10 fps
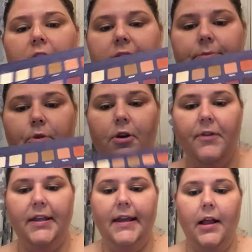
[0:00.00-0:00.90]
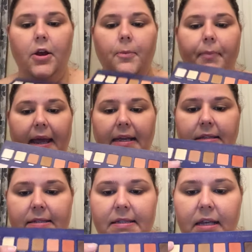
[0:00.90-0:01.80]
It's more of a yellow
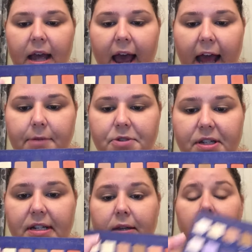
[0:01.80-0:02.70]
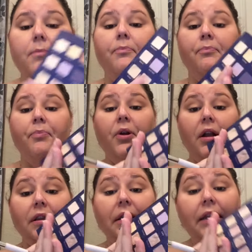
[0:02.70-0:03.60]
base, and I'm just going to put
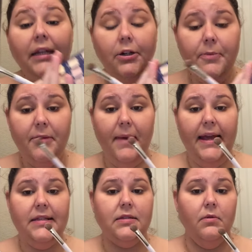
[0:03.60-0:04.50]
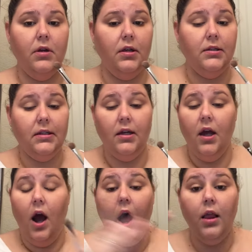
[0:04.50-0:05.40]
a little bit of base.
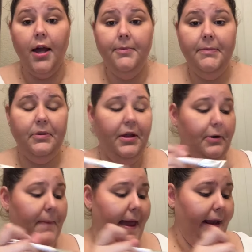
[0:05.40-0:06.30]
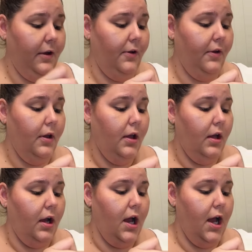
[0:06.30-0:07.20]
A lot of people that are pale,
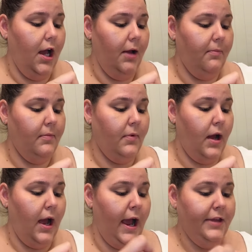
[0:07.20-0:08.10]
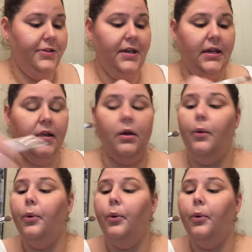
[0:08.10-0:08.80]
I think,